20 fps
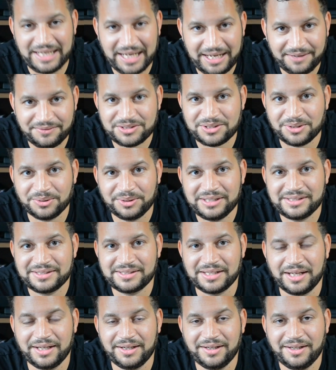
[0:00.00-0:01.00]
gave his only
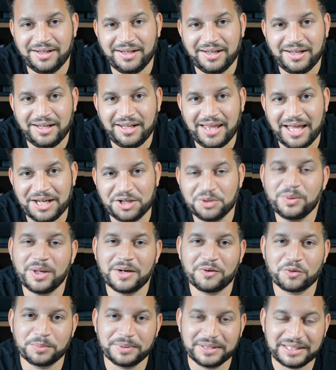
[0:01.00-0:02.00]
son, that
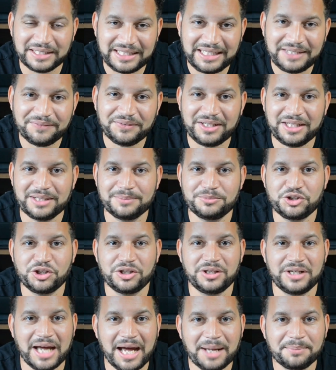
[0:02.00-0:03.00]
whoever believed in him
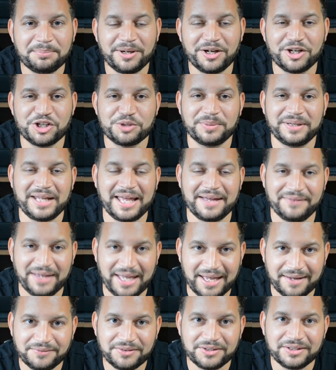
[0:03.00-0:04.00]
should not perish but have
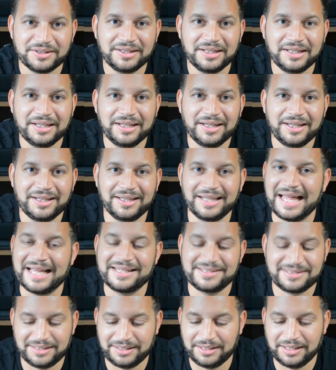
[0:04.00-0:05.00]

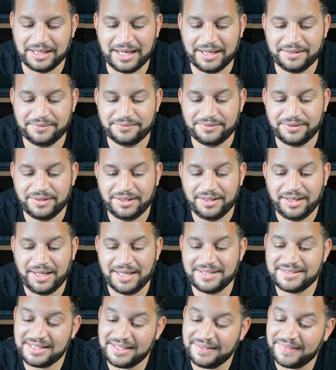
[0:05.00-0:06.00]
everlasting life.
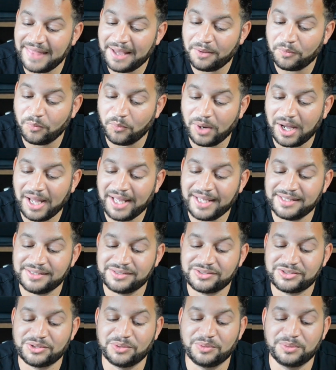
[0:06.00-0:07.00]
And see, that why
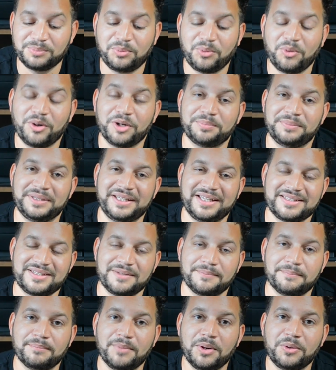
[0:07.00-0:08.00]
is so important because
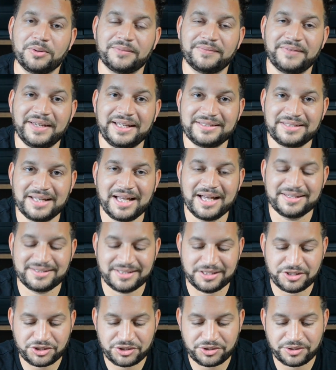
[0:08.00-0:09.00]
it motivates
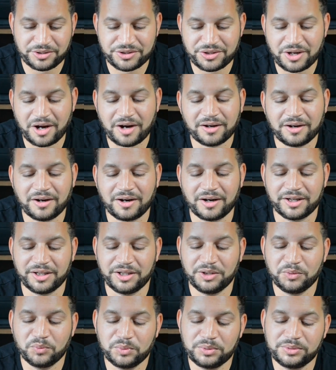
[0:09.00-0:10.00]
us, it stirs our
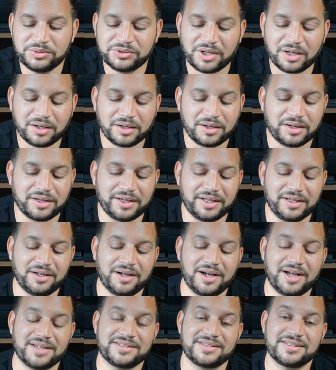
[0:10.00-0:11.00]
heart, it woos our heart, and
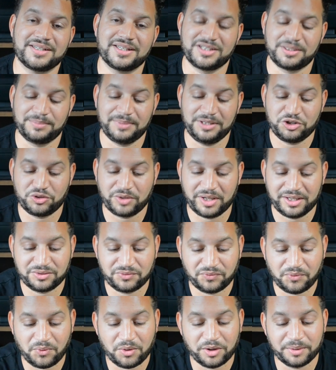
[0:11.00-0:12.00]
causes us to be
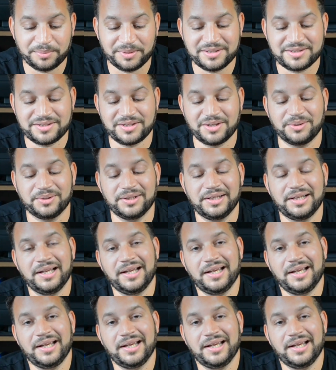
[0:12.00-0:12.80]
transformed. And so